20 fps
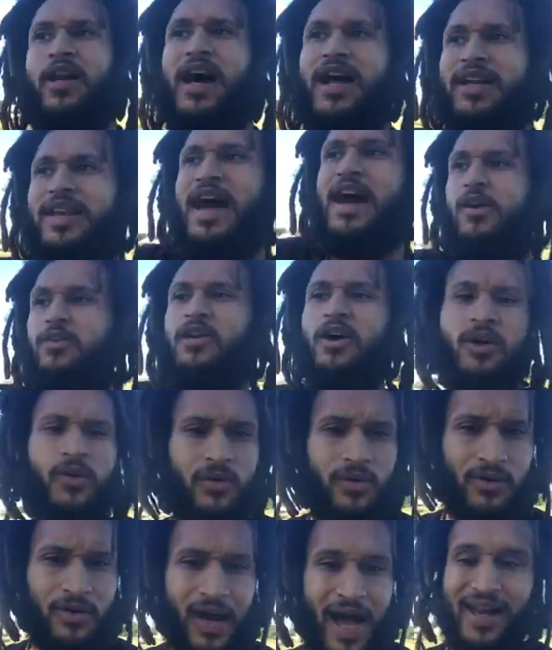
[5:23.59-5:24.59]
now know.
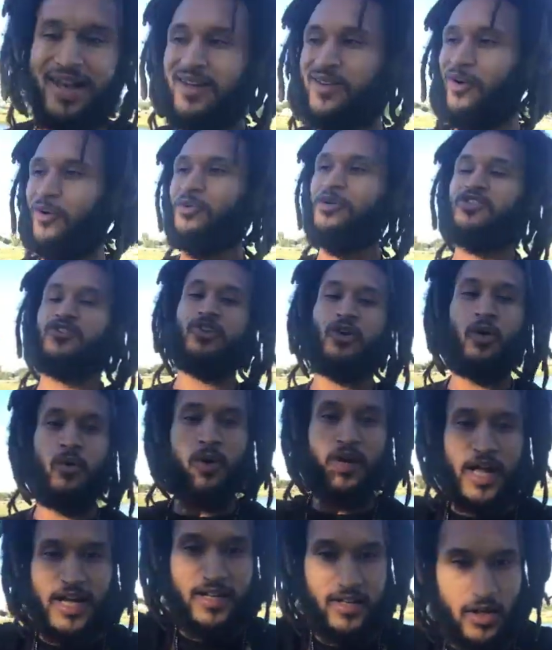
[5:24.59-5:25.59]
I didn't always know
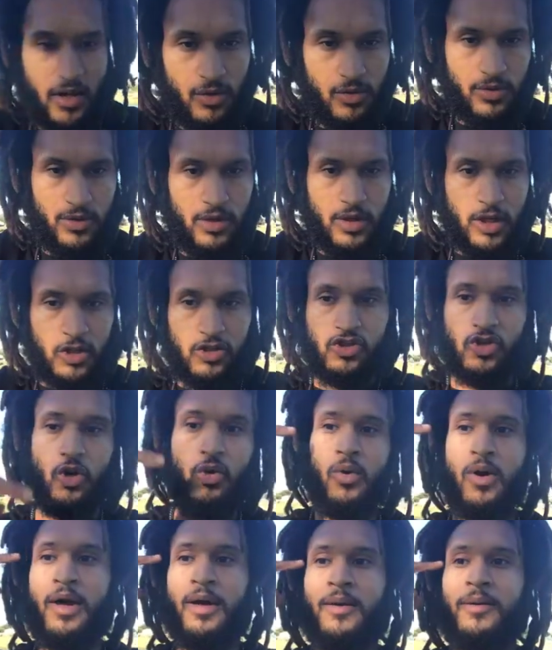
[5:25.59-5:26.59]
what I know.
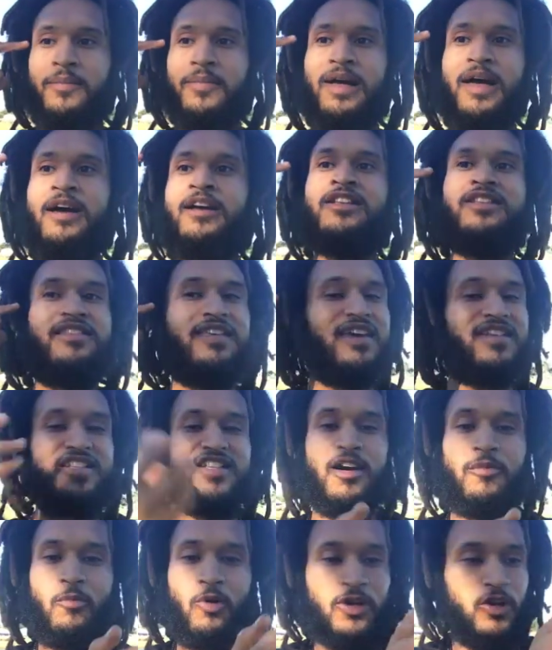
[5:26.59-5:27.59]
So there's
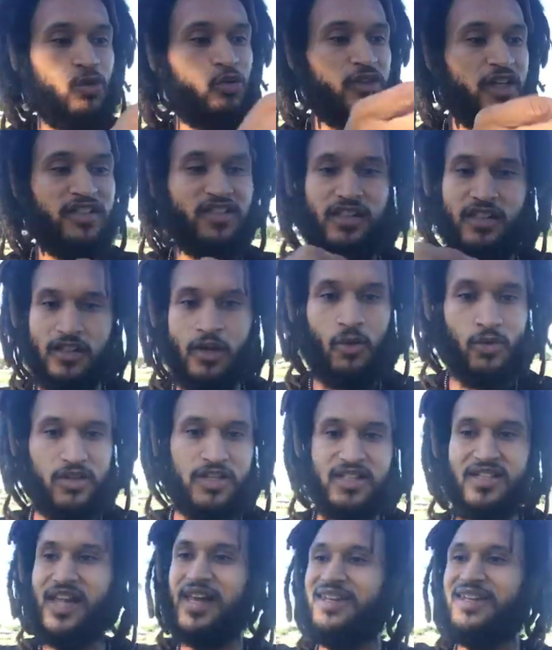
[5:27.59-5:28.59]
someone who doesn't know
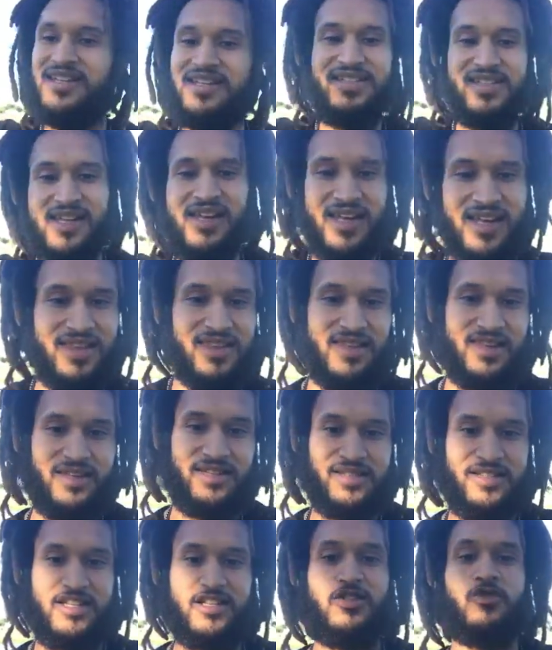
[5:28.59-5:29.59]
this that needs to hear
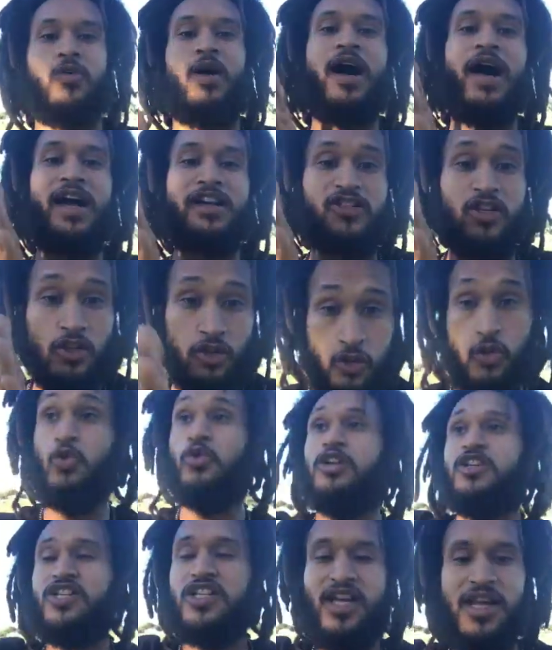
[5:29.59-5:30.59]
this. This is why I asked you
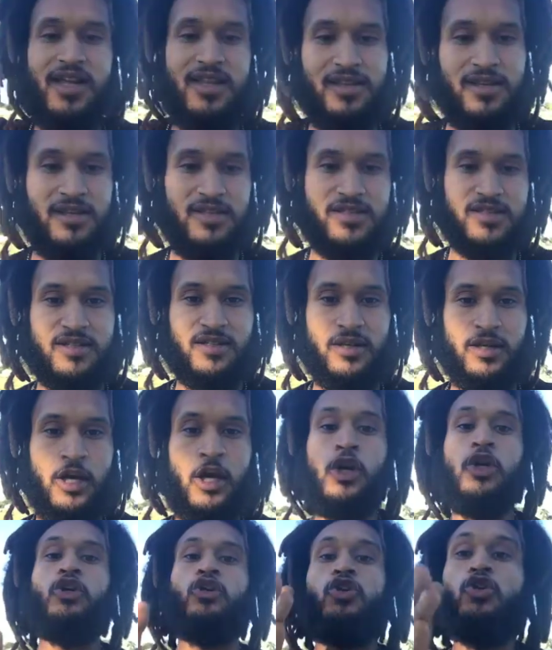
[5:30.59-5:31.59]
to share this.
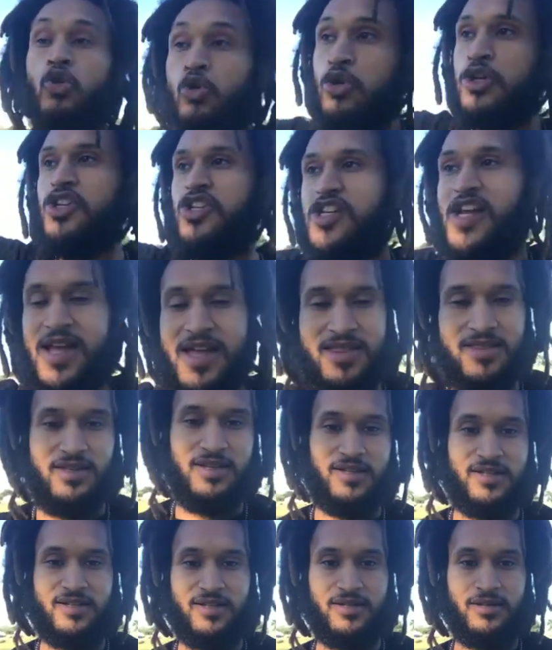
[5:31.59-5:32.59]
You to share
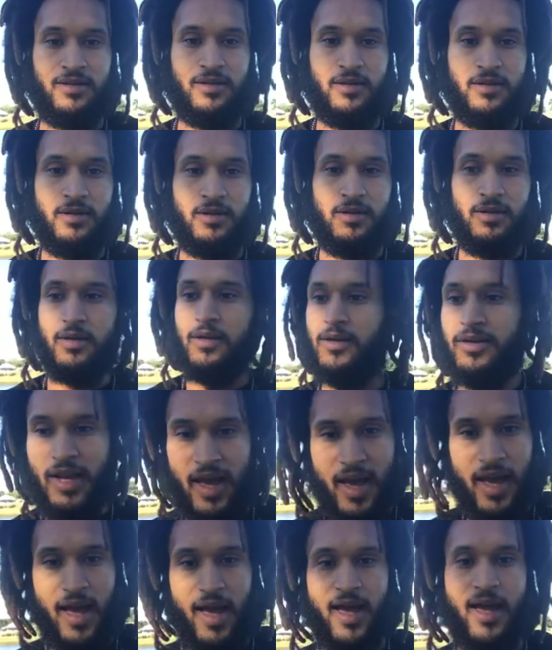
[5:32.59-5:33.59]
this.
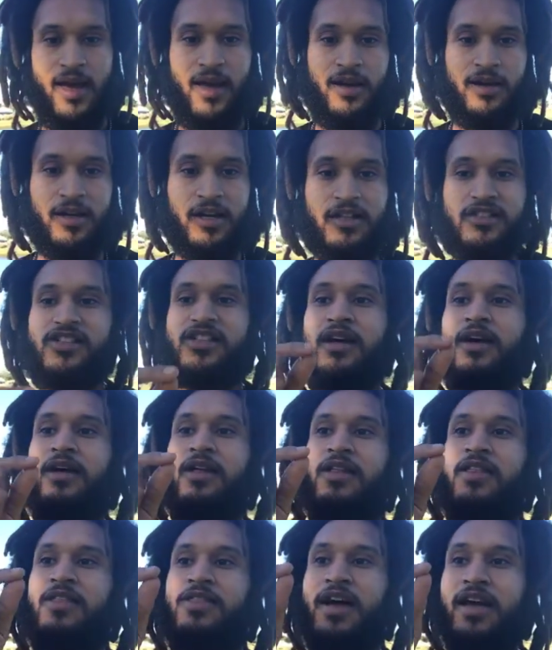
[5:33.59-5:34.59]
Yeah, because
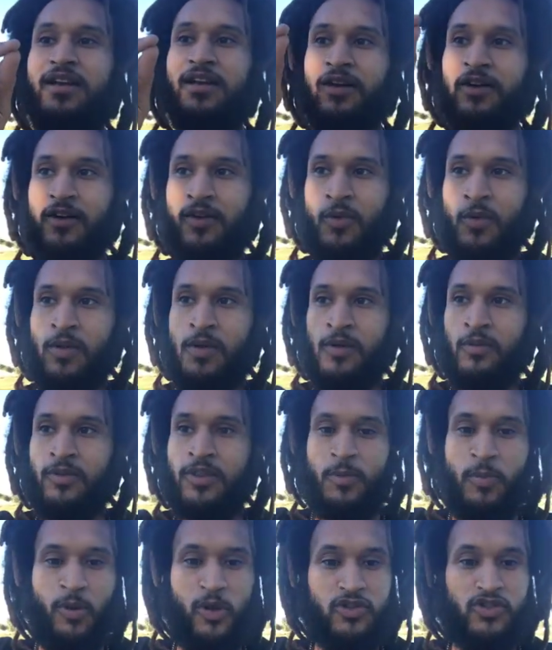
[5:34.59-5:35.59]
then
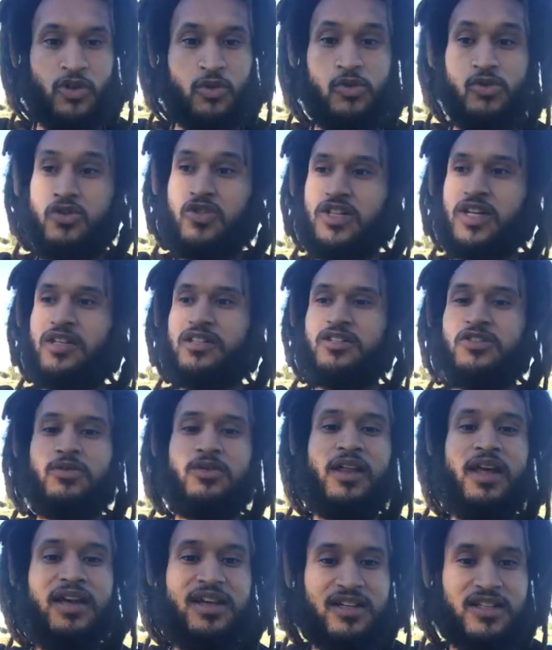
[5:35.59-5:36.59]
the person who you share this to,
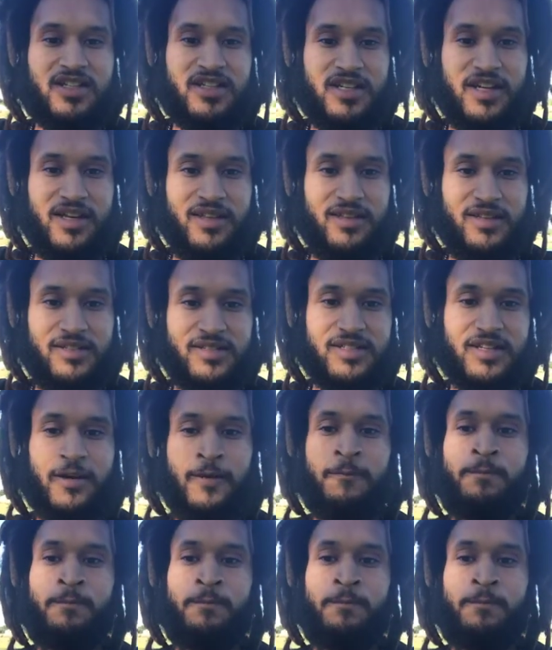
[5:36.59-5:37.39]
they can share this.